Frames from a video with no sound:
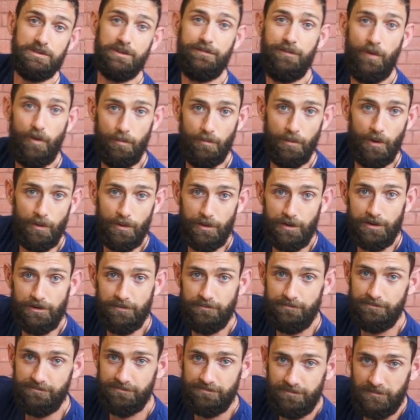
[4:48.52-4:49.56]
a foam roller.
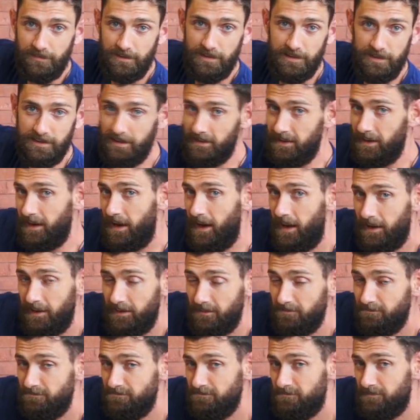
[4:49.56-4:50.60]
You get on it,
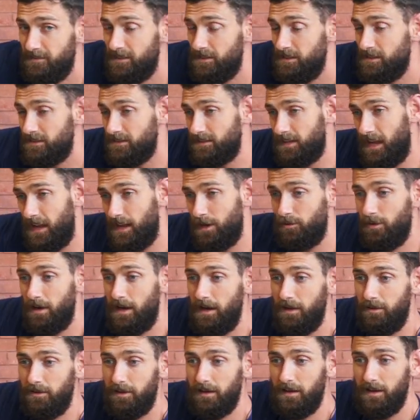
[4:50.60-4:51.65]
you scan
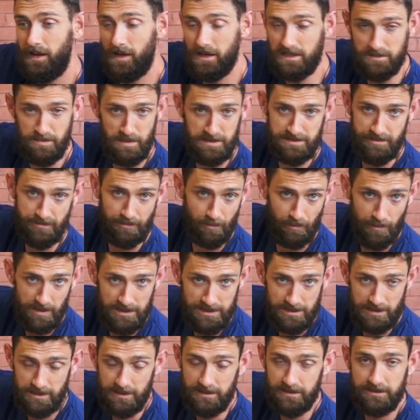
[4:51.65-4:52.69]
around a specific
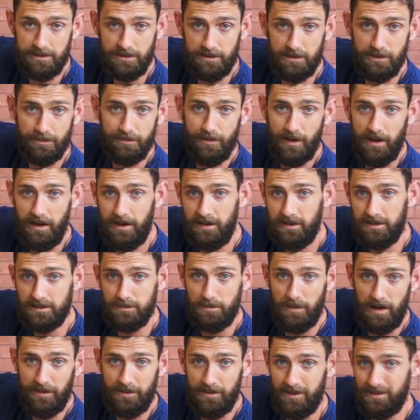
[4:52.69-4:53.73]
region until you find a
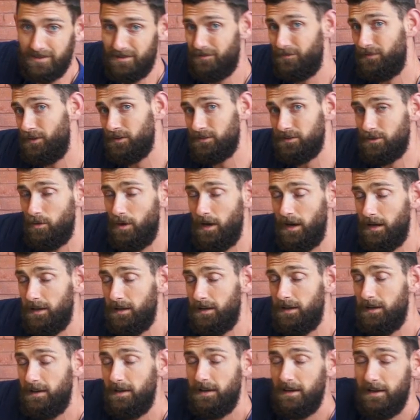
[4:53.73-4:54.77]
spot that doesn't feel so
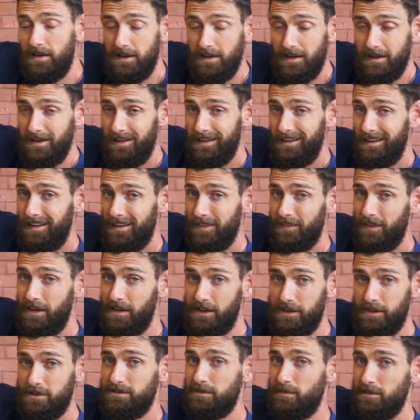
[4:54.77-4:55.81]
hot. Then
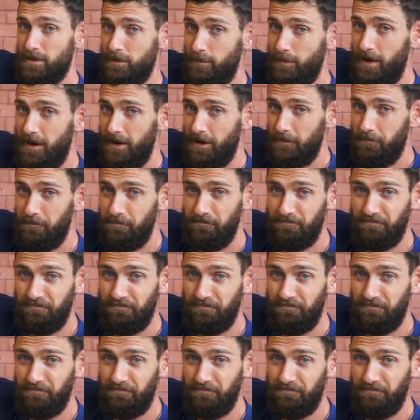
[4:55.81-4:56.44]
you do something about it.